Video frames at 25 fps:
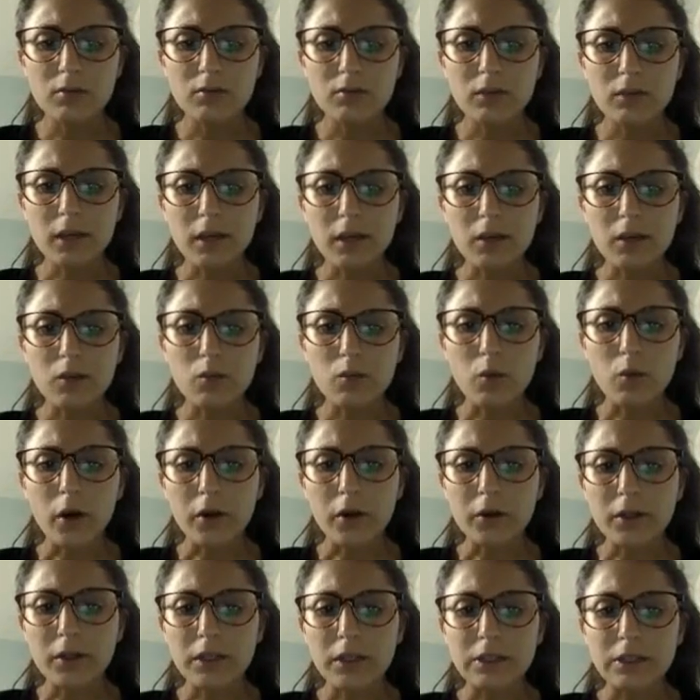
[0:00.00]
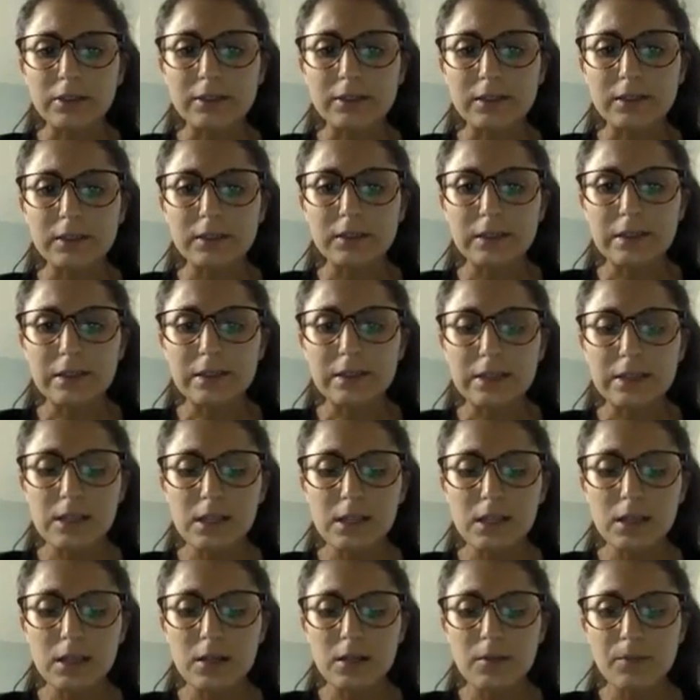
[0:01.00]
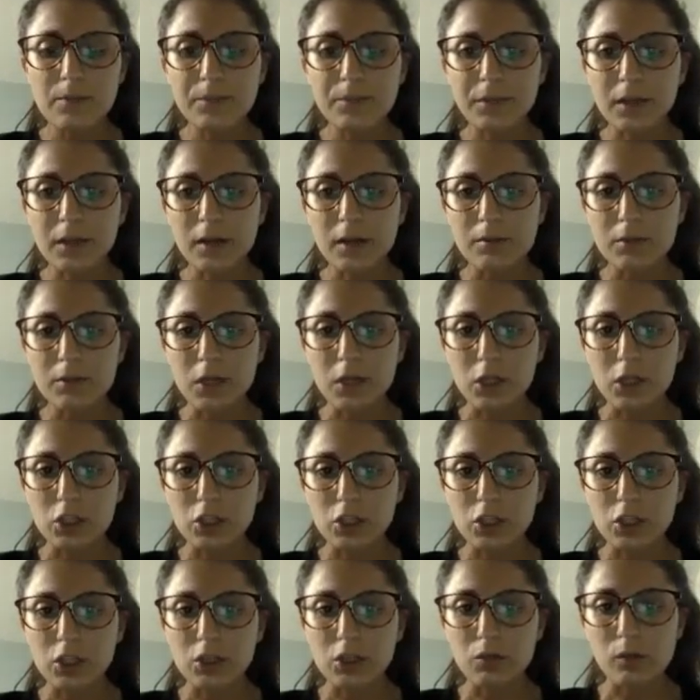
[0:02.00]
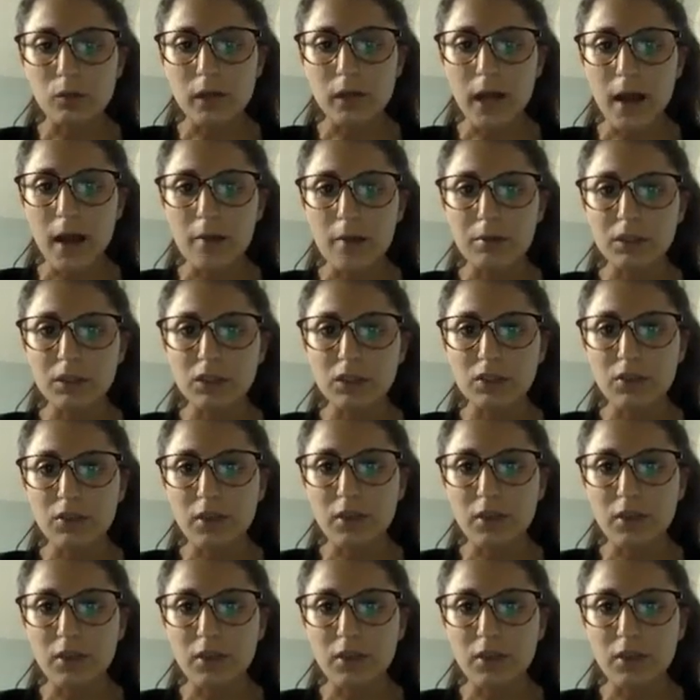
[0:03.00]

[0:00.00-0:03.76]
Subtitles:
like watery consistency. I'm not sure what happened